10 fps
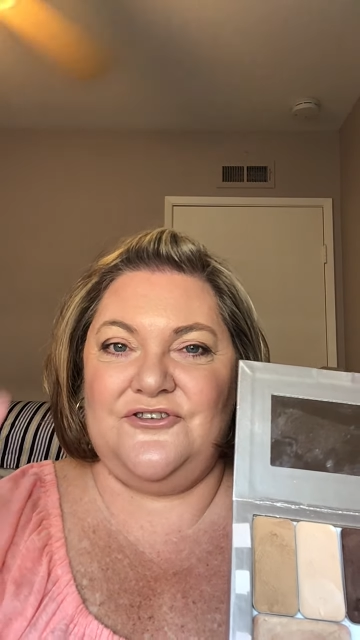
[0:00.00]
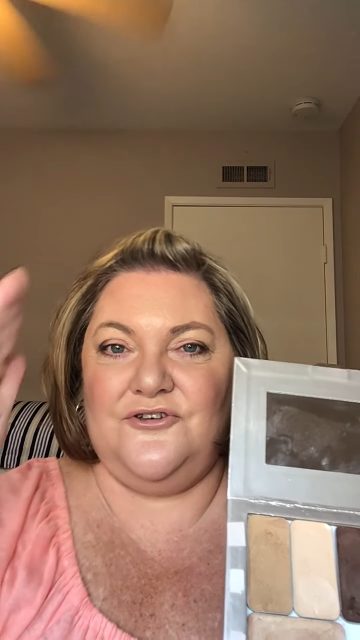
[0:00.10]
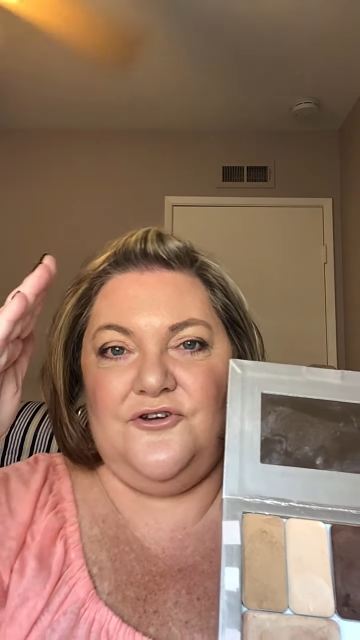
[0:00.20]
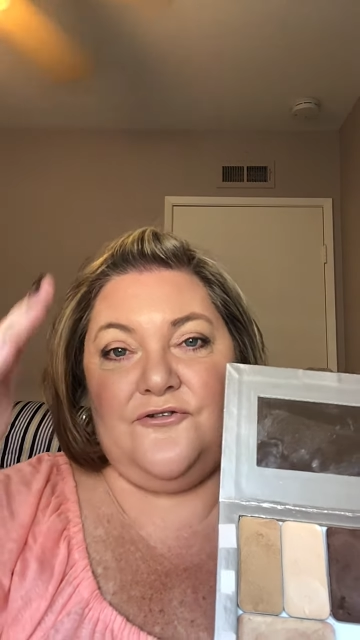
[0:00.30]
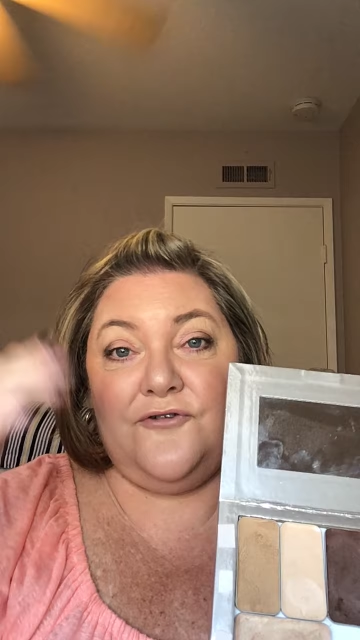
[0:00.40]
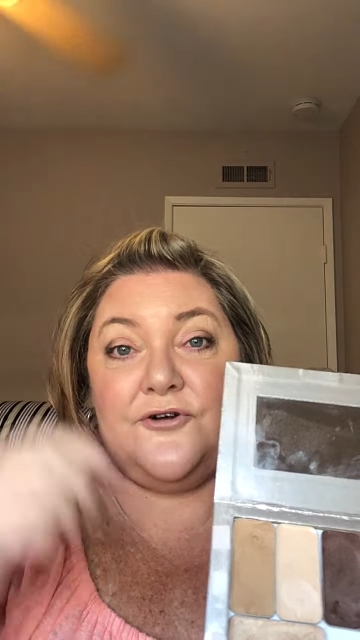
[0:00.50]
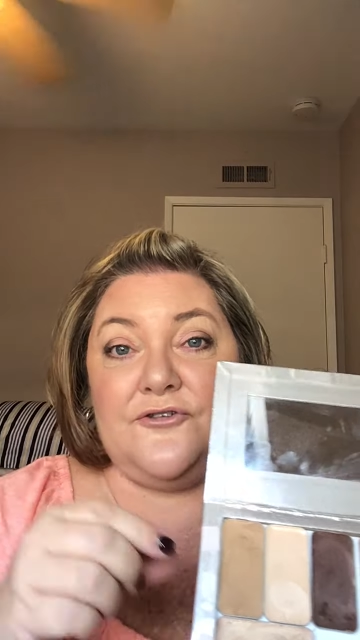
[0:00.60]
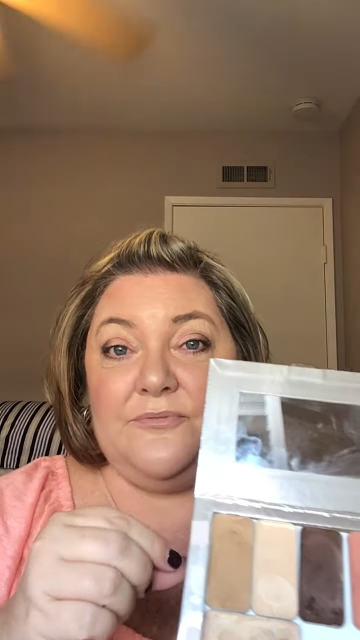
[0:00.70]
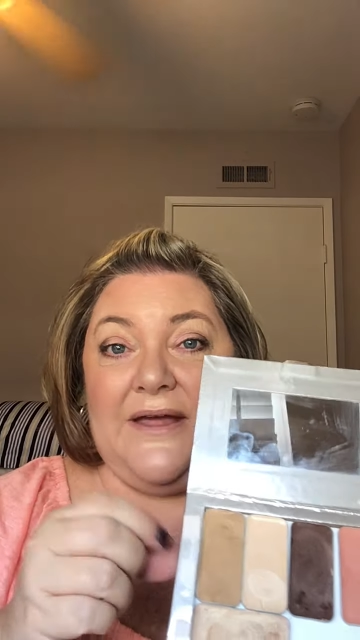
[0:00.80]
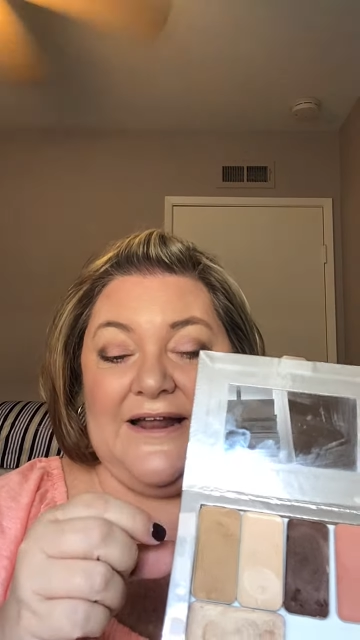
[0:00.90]
So your
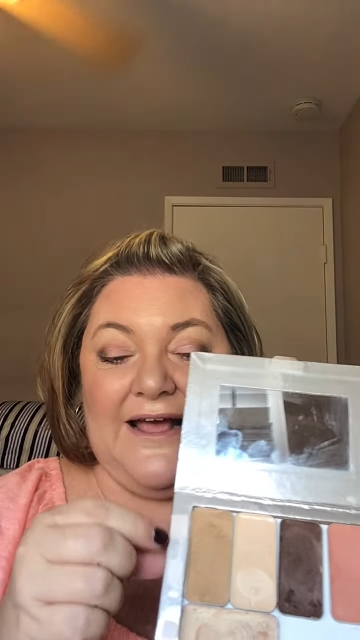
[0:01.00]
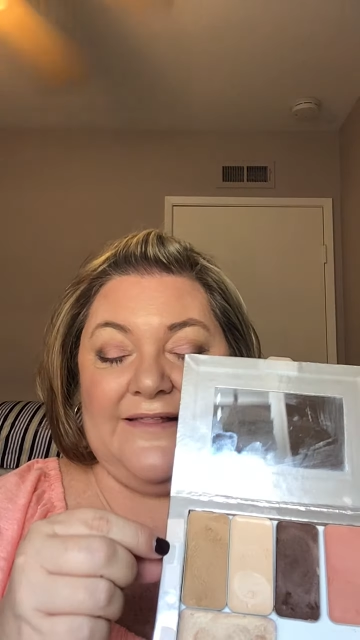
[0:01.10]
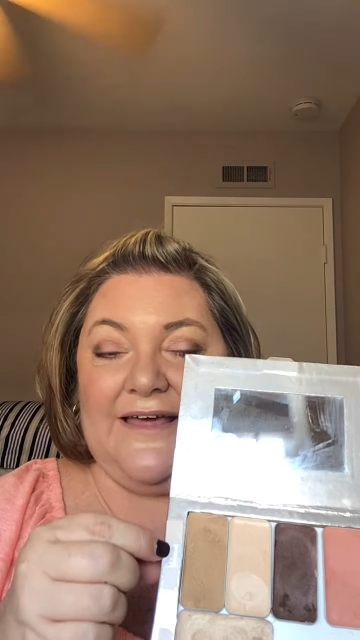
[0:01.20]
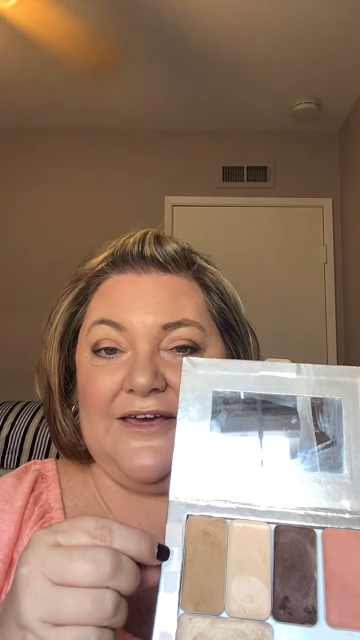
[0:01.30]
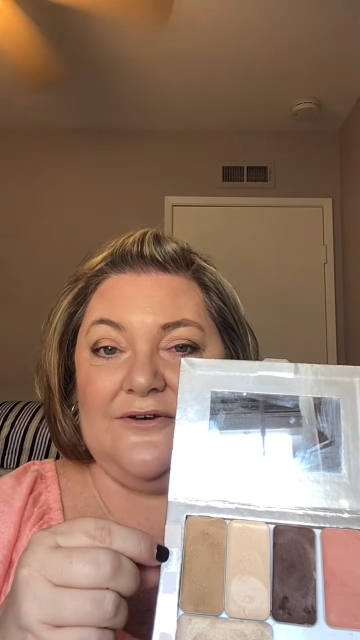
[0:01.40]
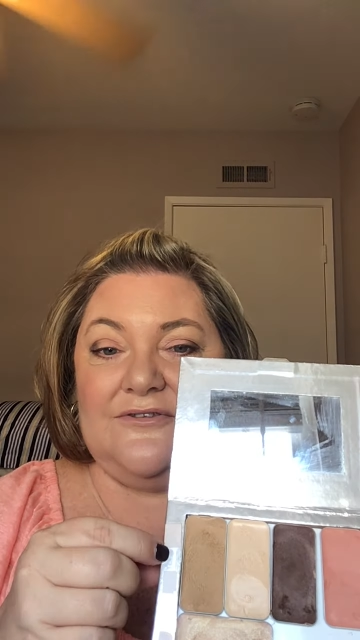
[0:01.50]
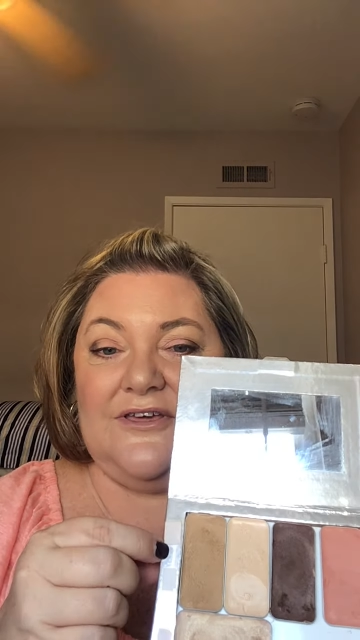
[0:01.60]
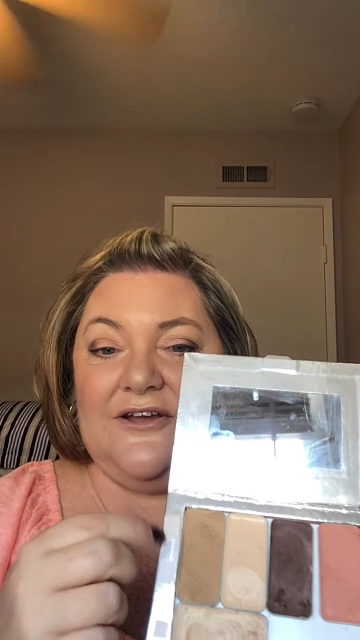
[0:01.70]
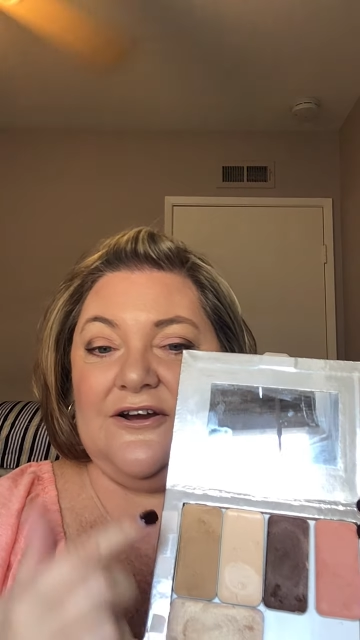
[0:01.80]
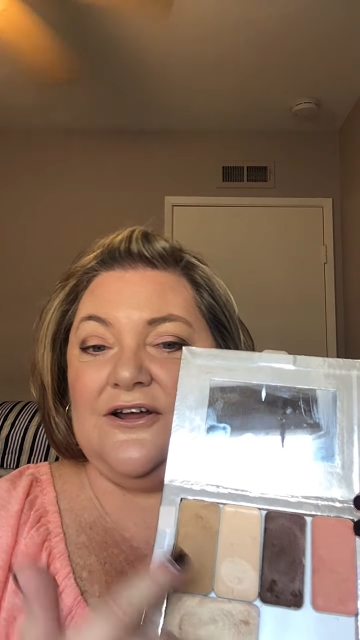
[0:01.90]
first main highlight goes
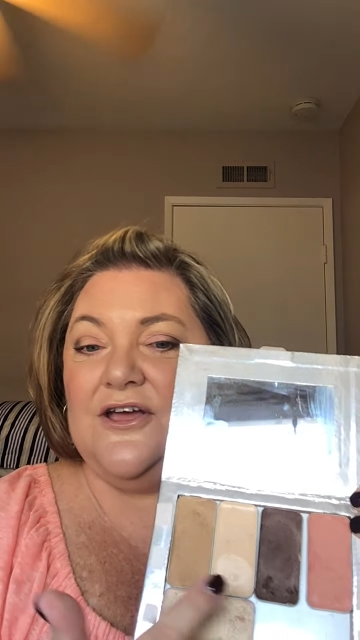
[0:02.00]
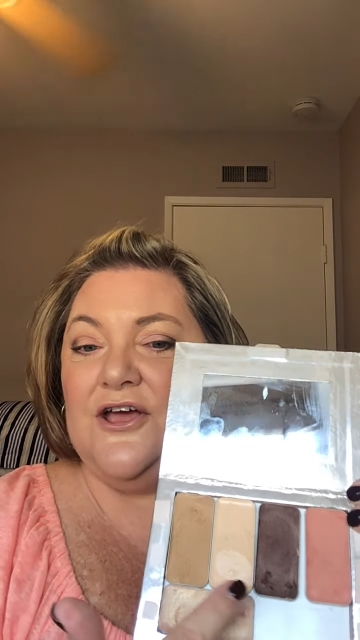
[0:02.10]
here,